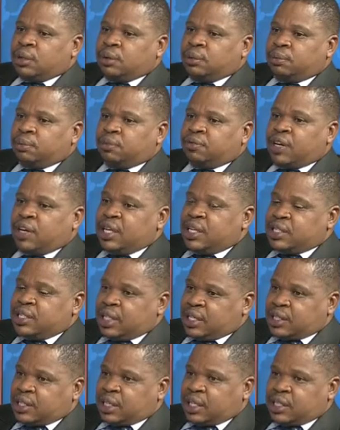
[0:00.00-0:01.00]

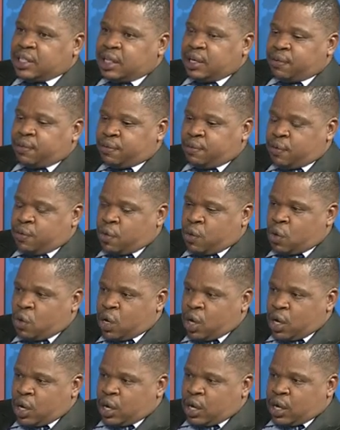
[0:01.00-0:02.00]
financial sector for
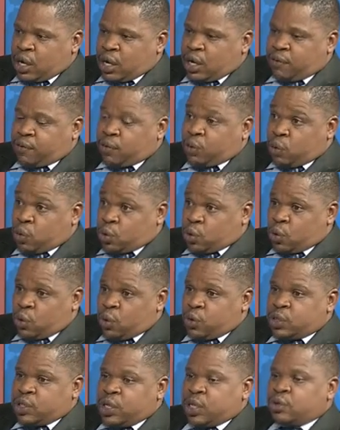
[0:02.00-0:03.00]
for those
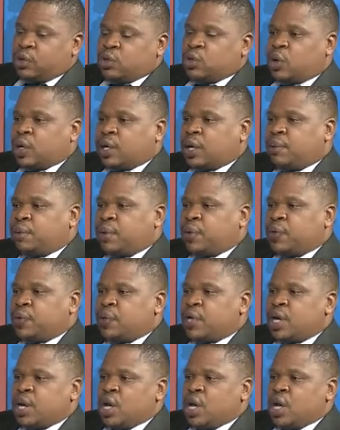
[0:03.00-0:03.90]
loans that we talked about.